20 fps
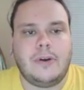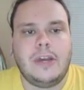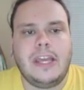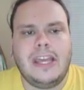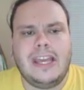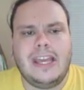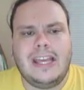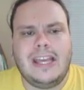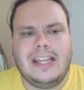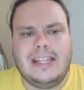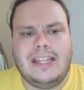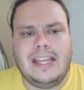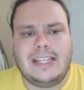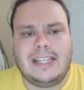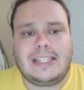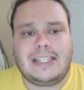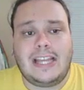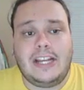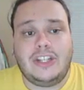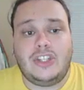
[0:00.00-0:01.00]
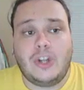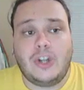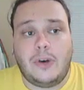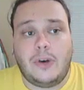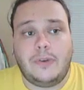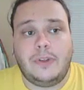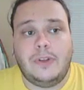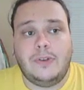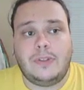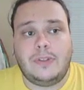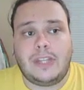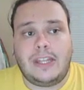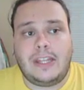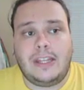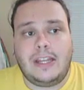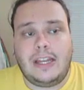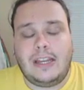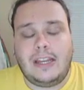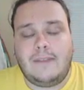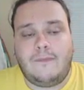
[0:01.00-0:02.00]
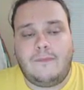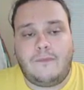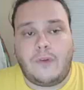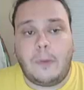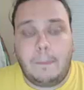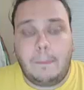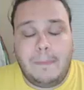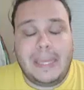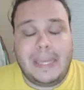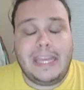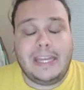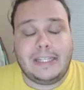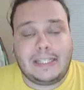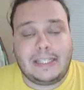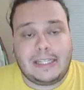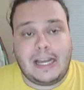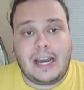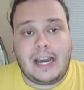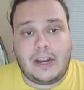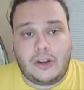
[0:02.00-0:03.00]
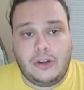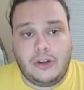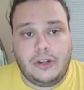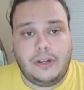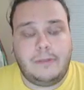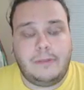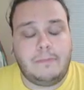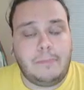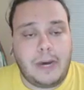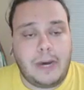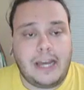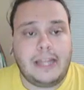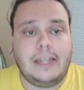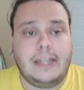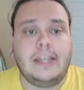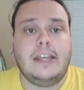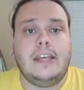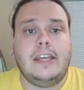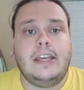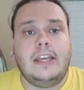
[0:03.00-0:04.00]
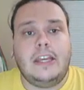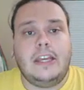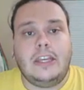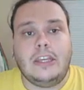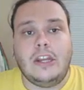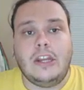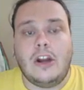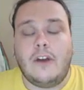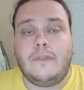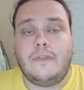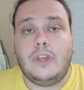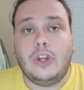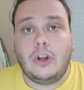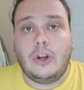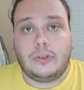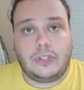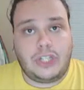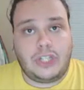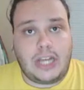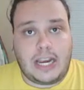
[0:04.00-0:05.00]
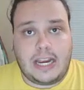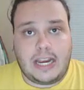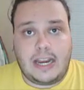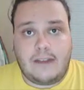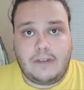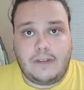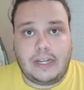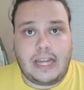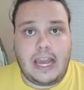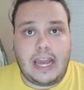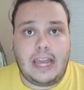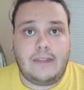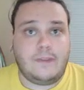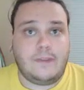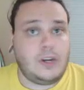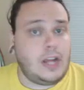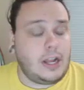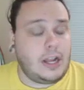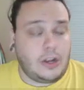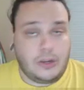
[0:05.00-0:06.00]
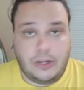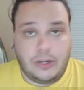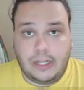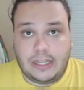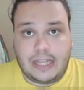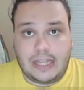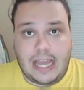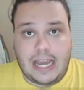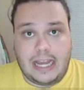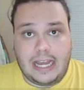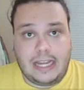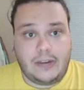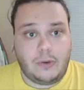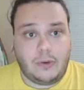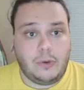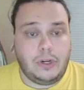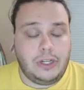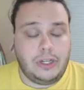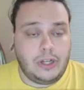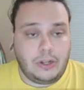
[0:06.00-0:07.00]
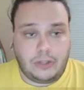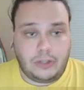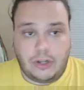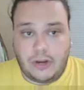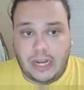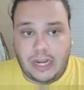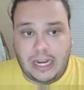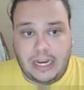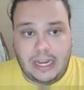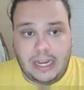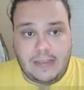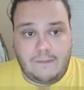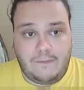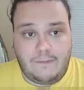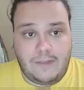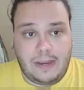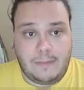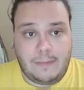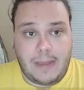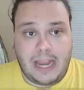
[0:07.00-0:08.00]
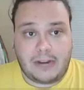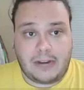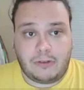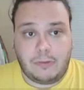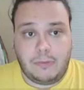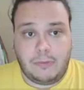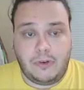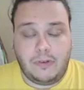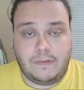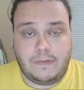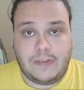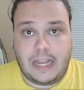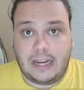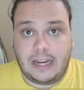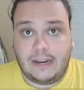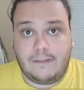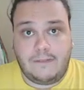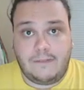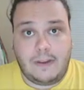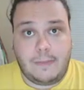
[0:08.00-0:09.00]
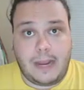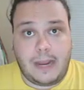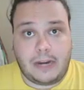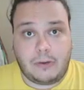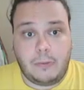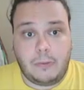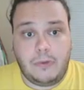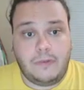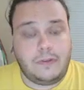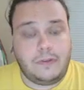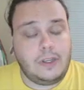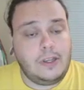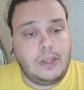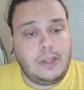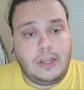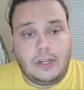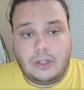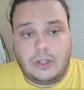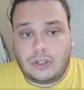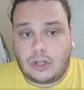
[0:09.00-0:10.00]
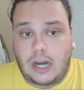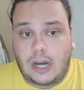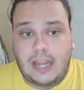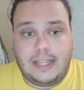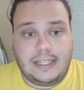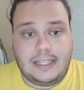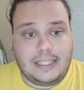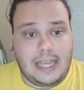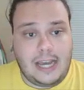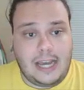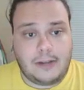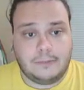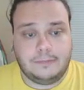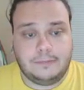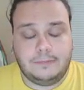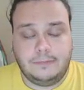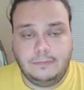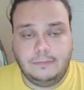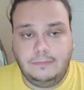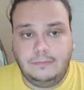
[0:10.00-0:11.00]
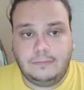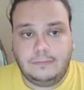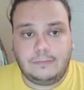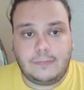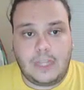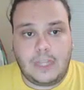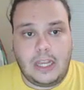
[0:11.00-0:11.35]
So this I don't use. For me, it's not good. But, if you don't check it every day, if you're not good at that, or you don't know how to get feedback removed, negative feedback removed, try this out.